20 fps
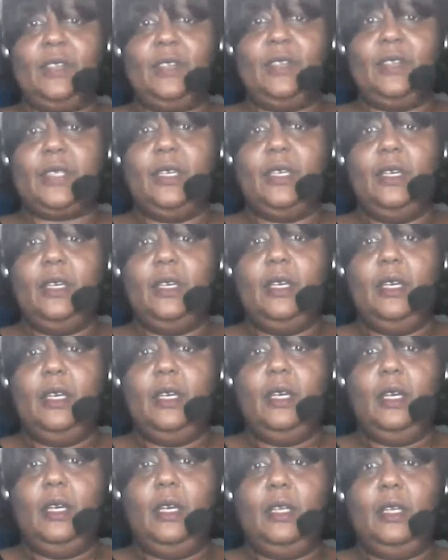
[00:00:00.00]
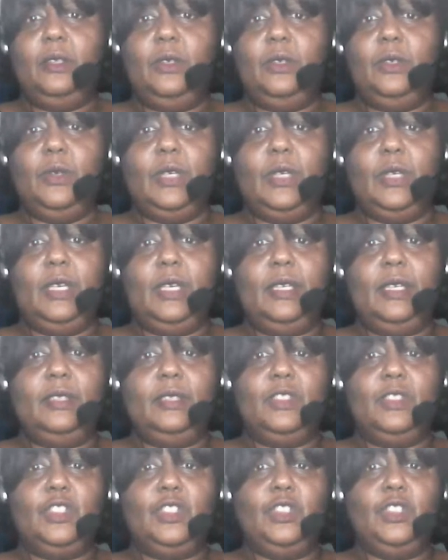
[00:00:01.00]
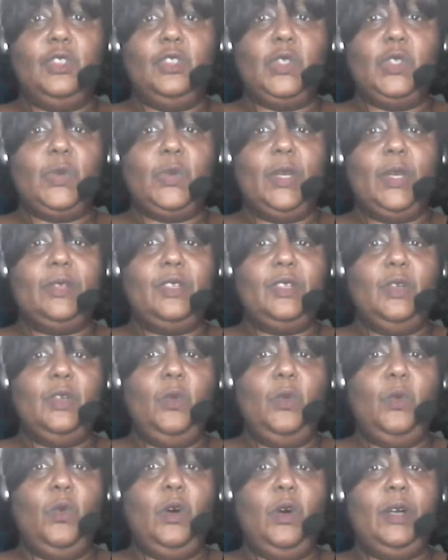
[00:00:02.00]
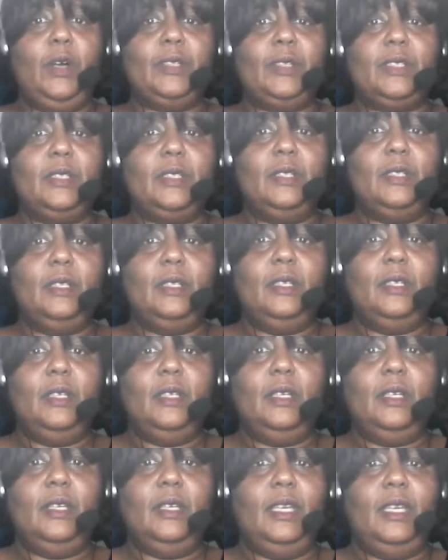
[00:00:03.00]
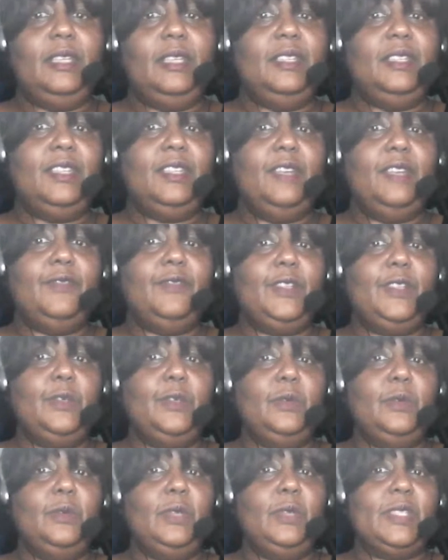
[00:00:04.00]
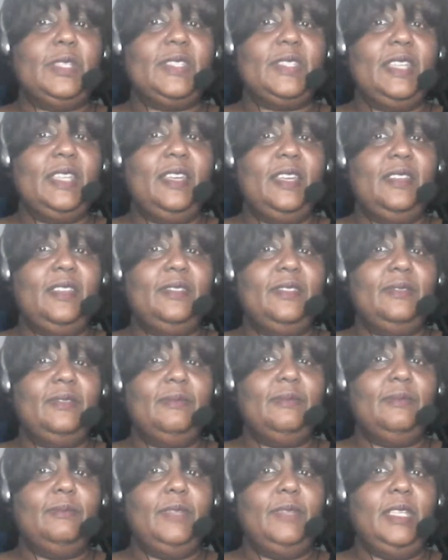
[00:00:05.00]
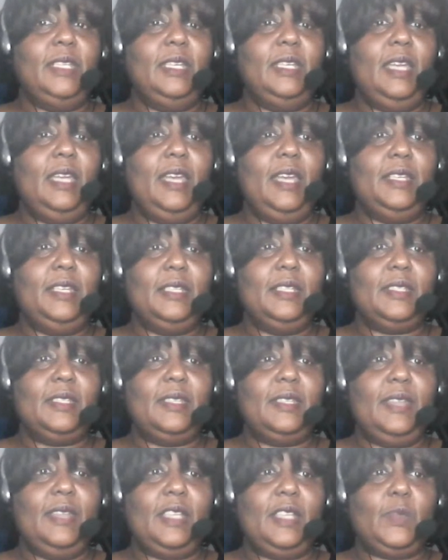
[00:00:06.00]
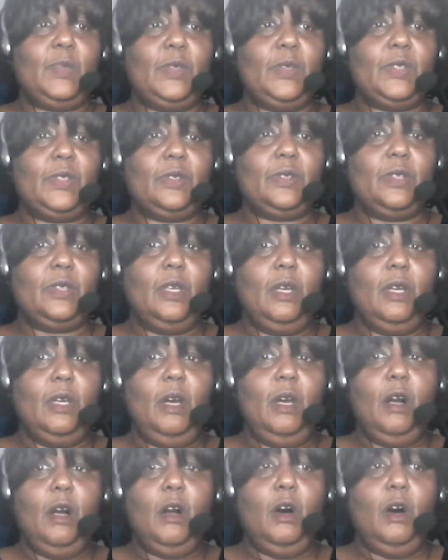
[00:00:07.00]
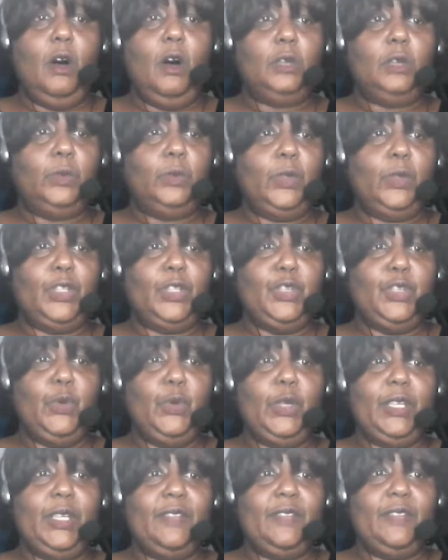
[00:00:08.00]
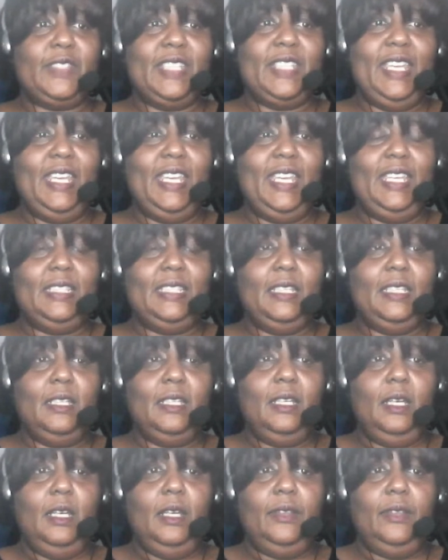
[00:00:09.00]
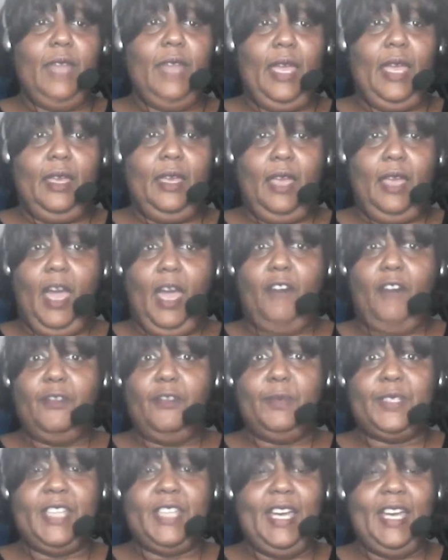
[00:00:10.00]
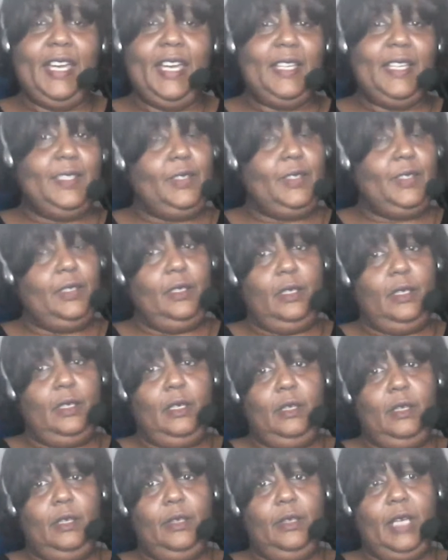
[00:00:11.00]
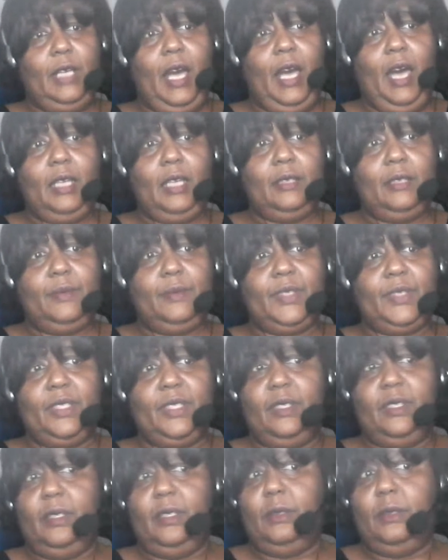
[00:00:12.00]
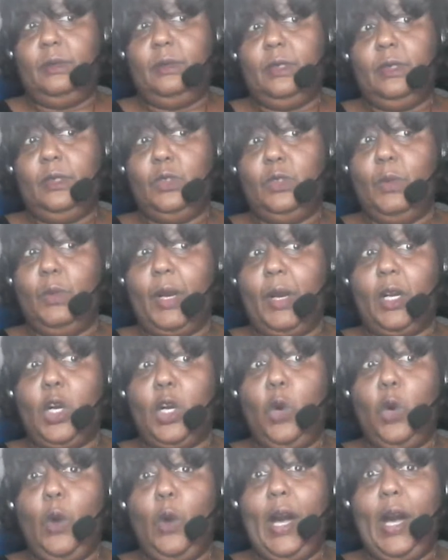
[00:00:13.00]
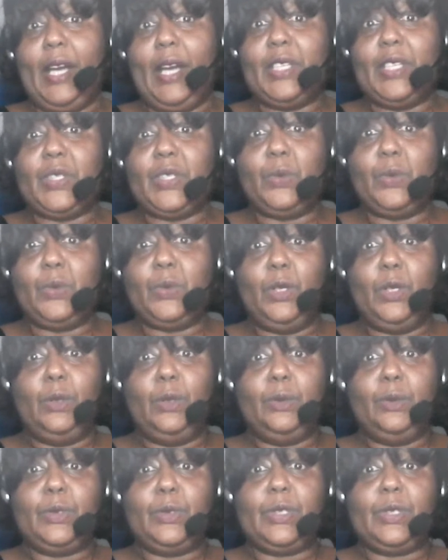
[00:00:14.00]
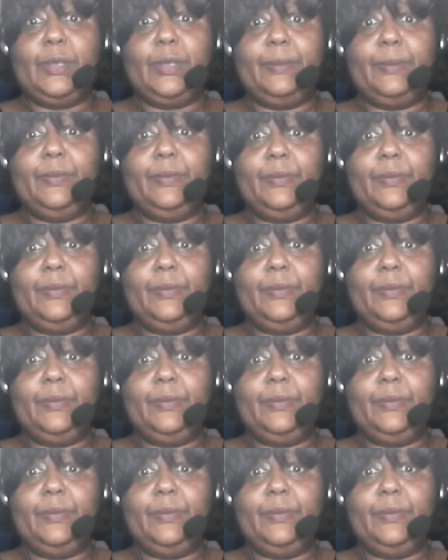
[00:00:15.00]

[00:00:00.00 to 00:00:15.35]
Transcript: You can choose whether you want anything viewed, let's say the headings, and that's what's called where you would have seen the alphabetized the columns and then numerical wise the rows.